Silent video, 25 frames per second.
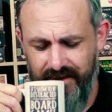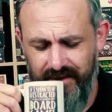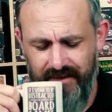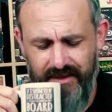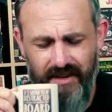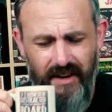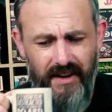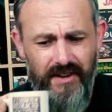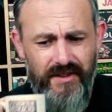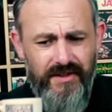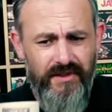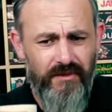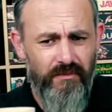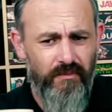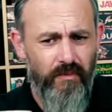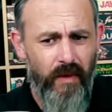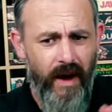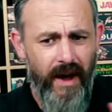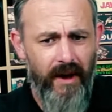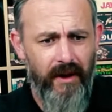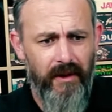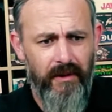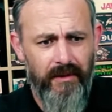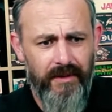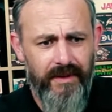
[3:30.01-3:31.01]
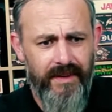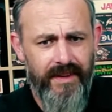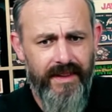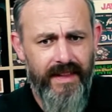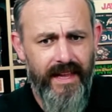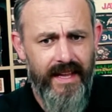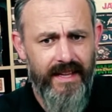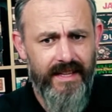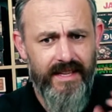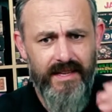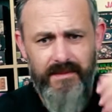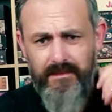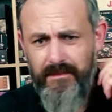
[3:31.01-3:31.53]
So Dinosaur World,
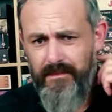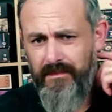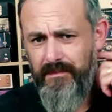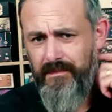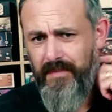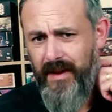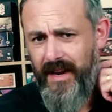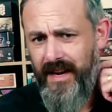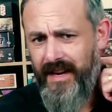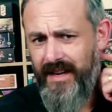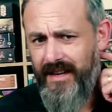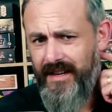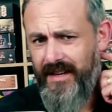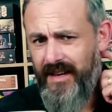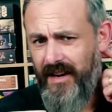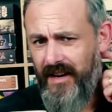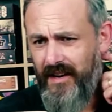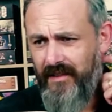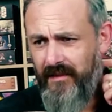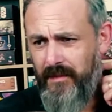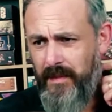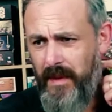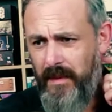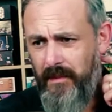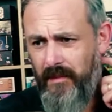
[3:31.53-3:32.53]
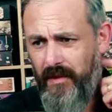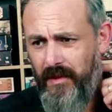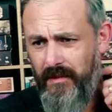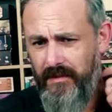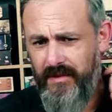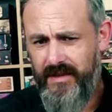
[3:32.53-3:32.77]
that's been kind of a bit more,